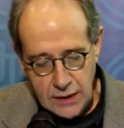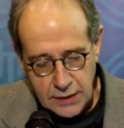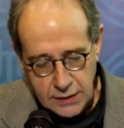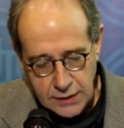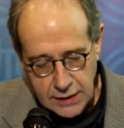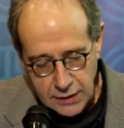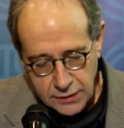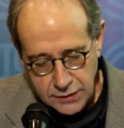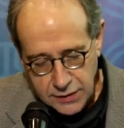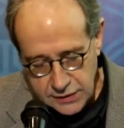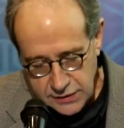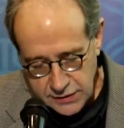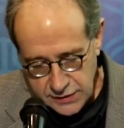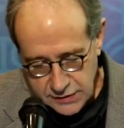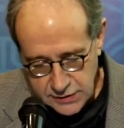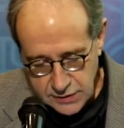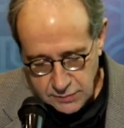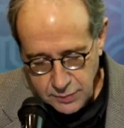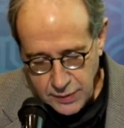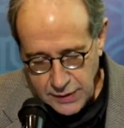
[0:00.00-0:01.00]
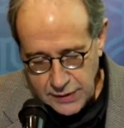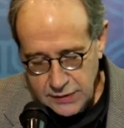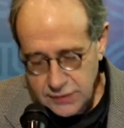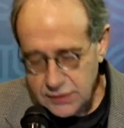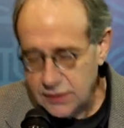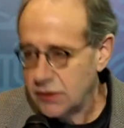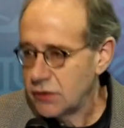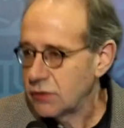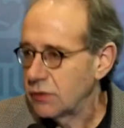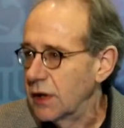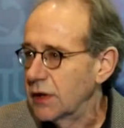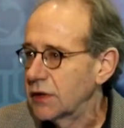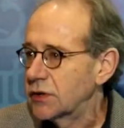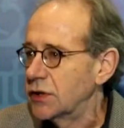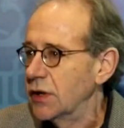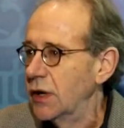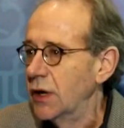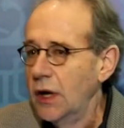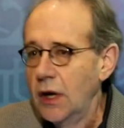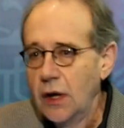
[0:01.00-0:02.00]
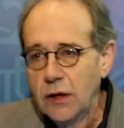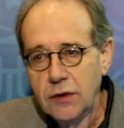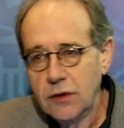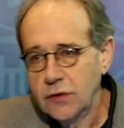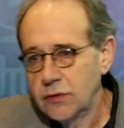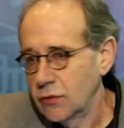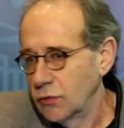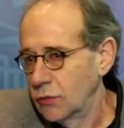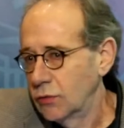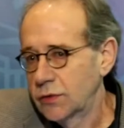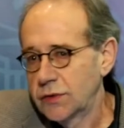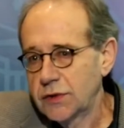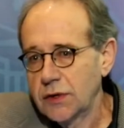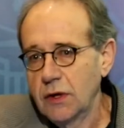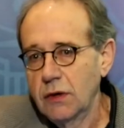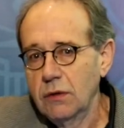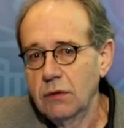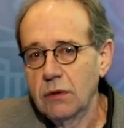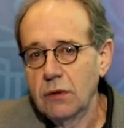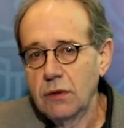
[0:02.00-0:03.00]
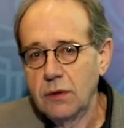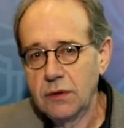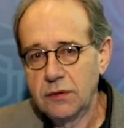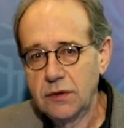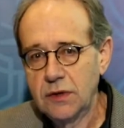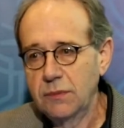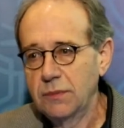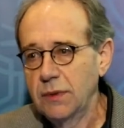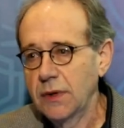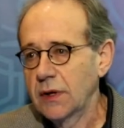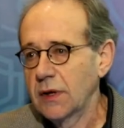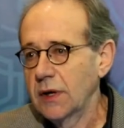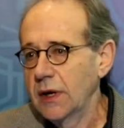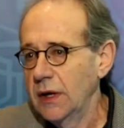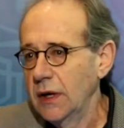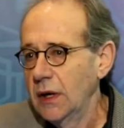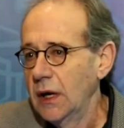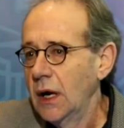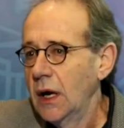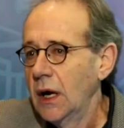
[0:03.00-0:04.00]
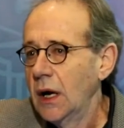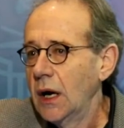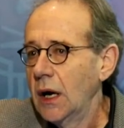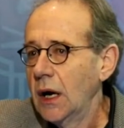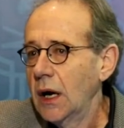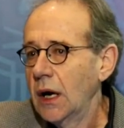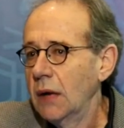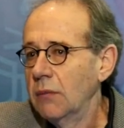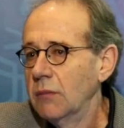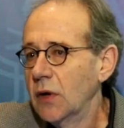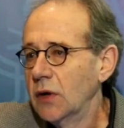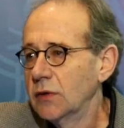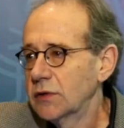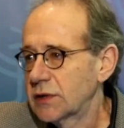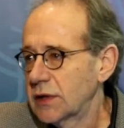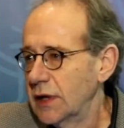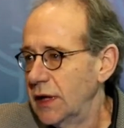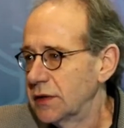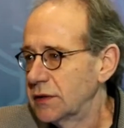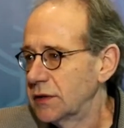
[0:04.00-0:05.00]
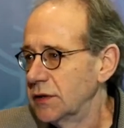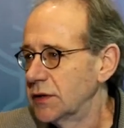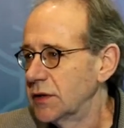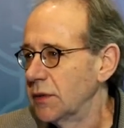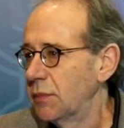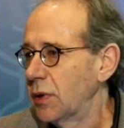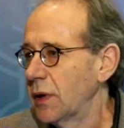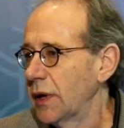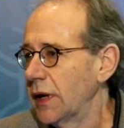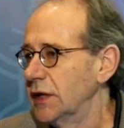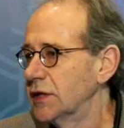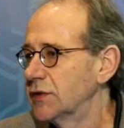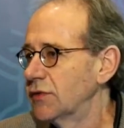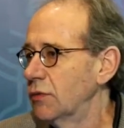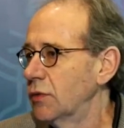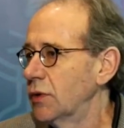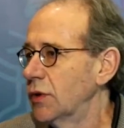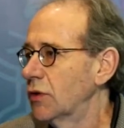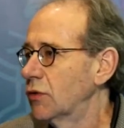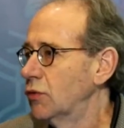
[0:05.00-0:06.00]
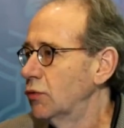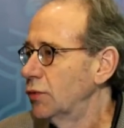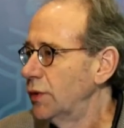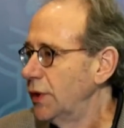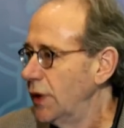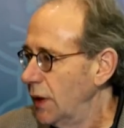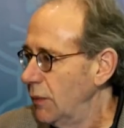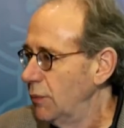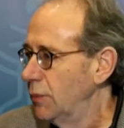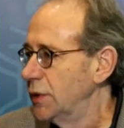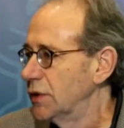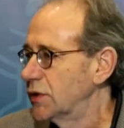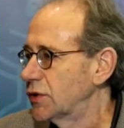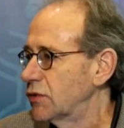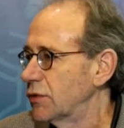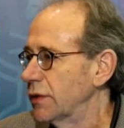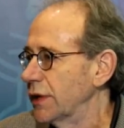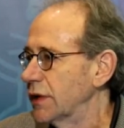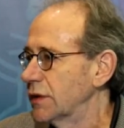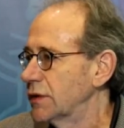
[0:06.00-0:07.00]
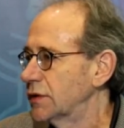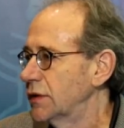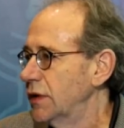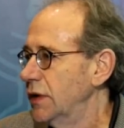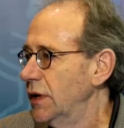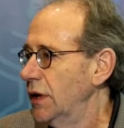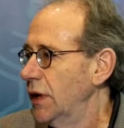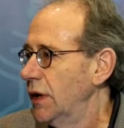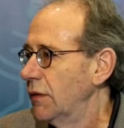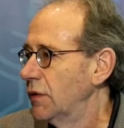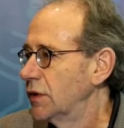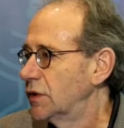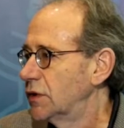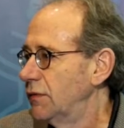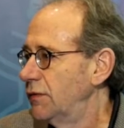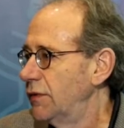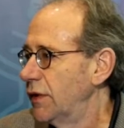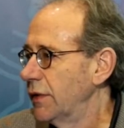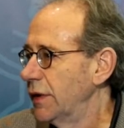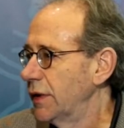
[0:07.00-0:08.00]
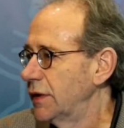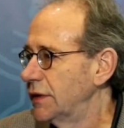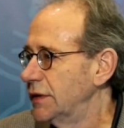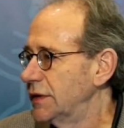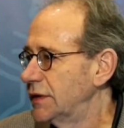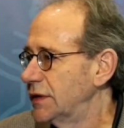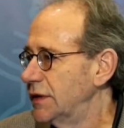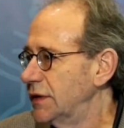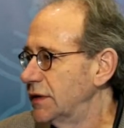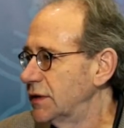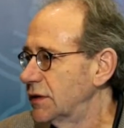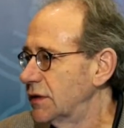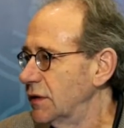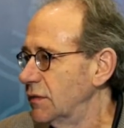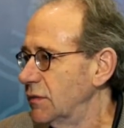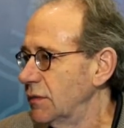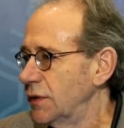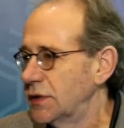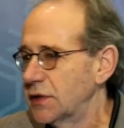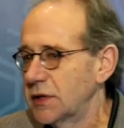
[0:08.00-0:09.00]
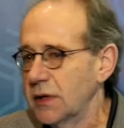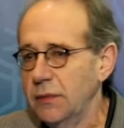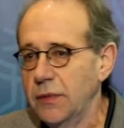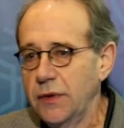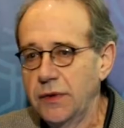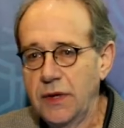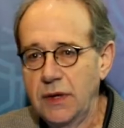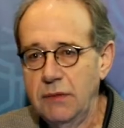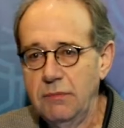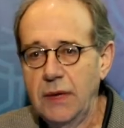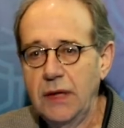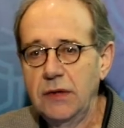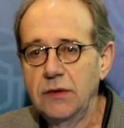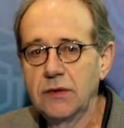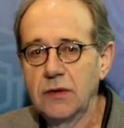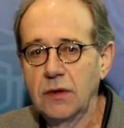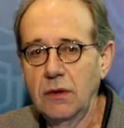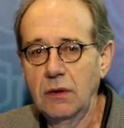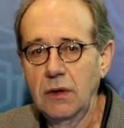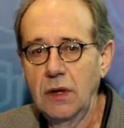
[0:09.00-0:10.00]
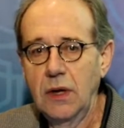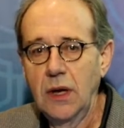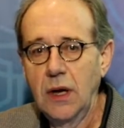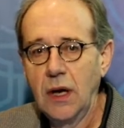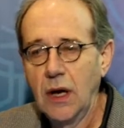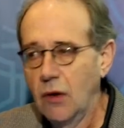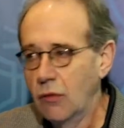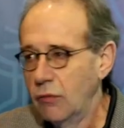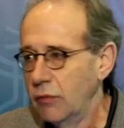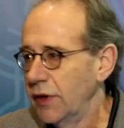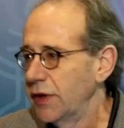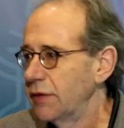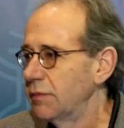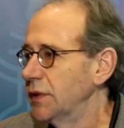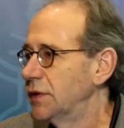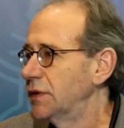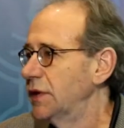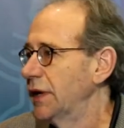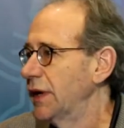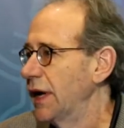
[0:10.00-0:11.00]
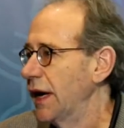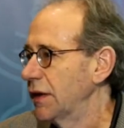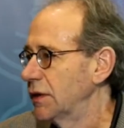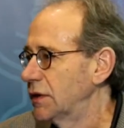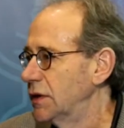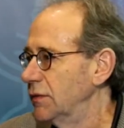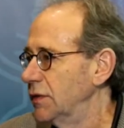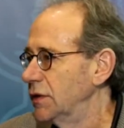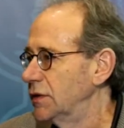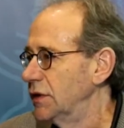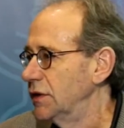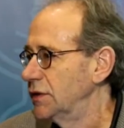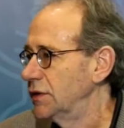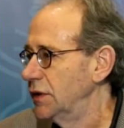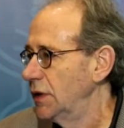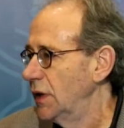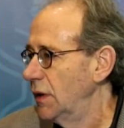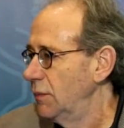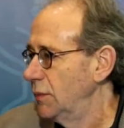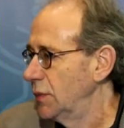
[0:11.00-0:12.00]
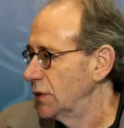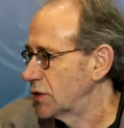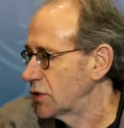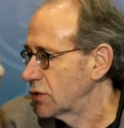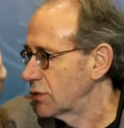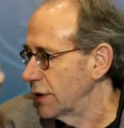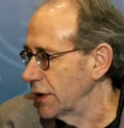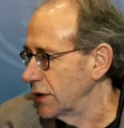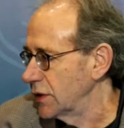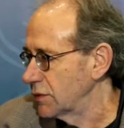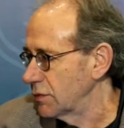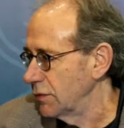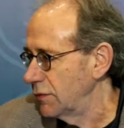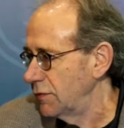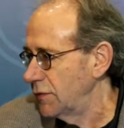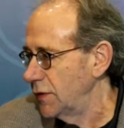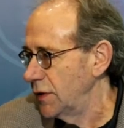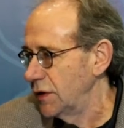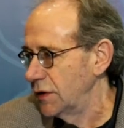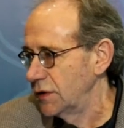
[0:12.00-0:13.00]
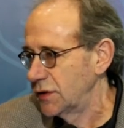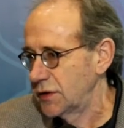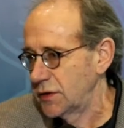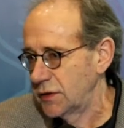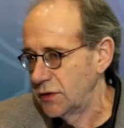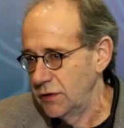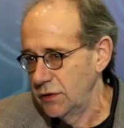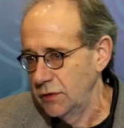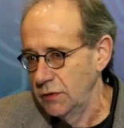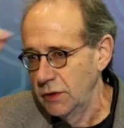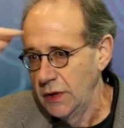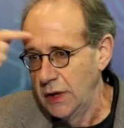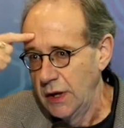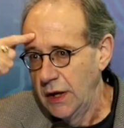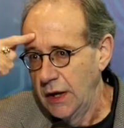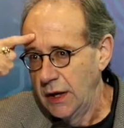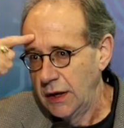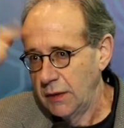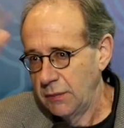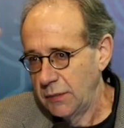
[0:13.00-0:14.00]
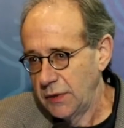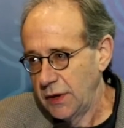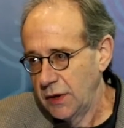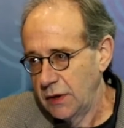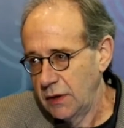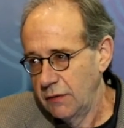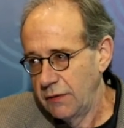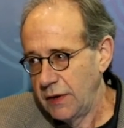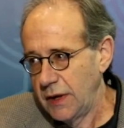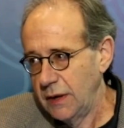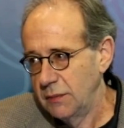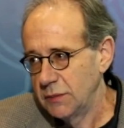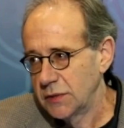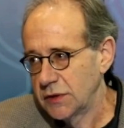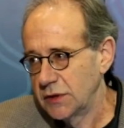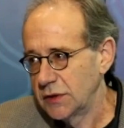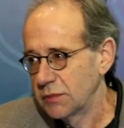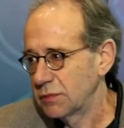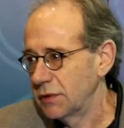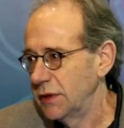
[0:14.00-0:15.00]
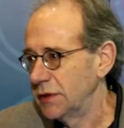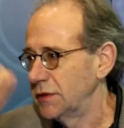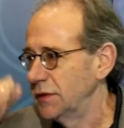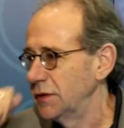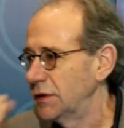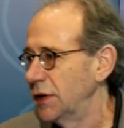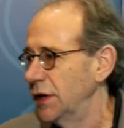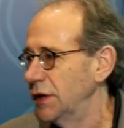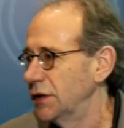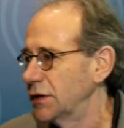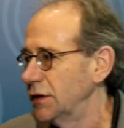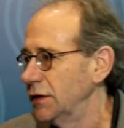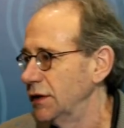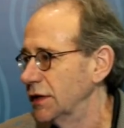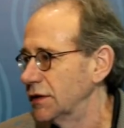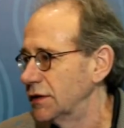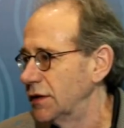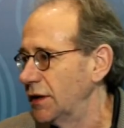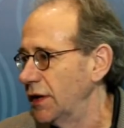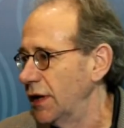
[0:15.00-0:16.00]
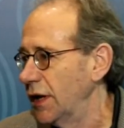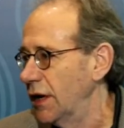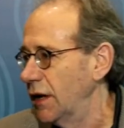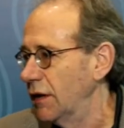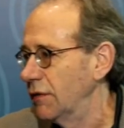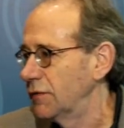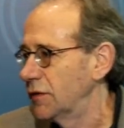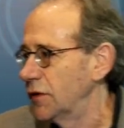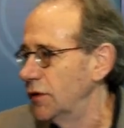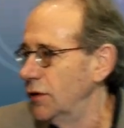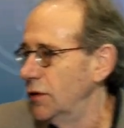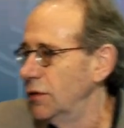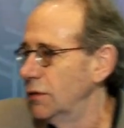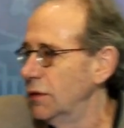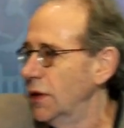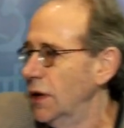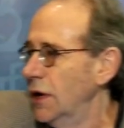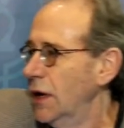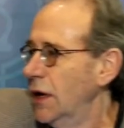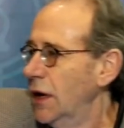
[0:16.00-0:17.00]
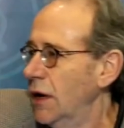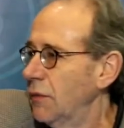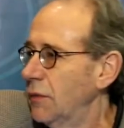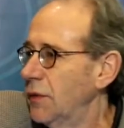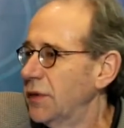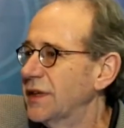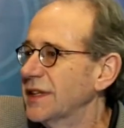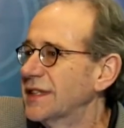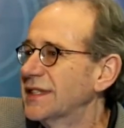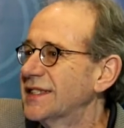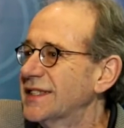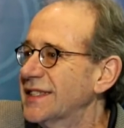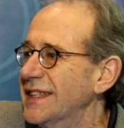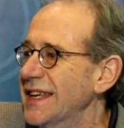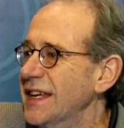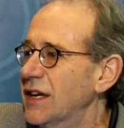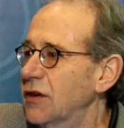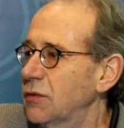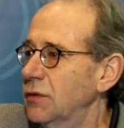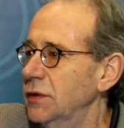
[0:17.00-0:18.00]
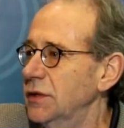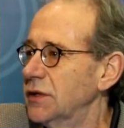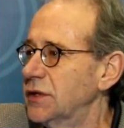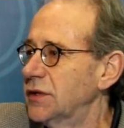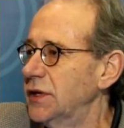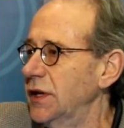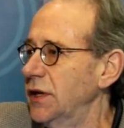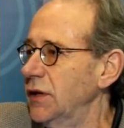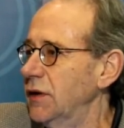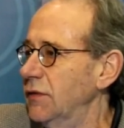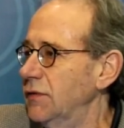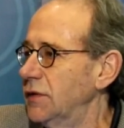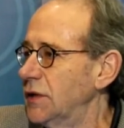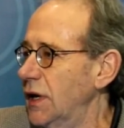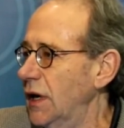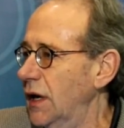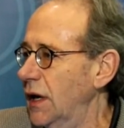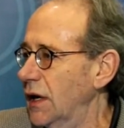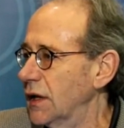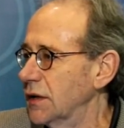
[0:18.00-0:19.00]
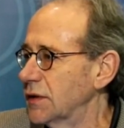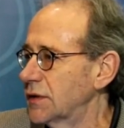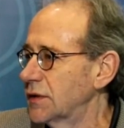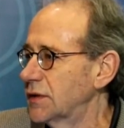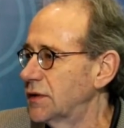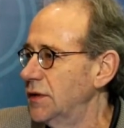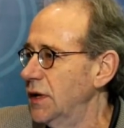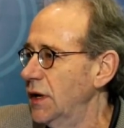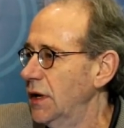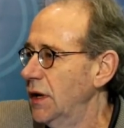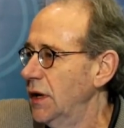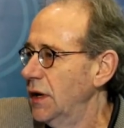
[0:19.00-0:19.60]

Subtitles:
Now, this is the basic structure. There's also, typically, in most lessons, a place for what are called number strings, which are very consistent with some of the mental arithmetic activities. Number strings refers to, I'm thinking of Hamza's presentation yesterday afternoon, with the sequencing of tasks.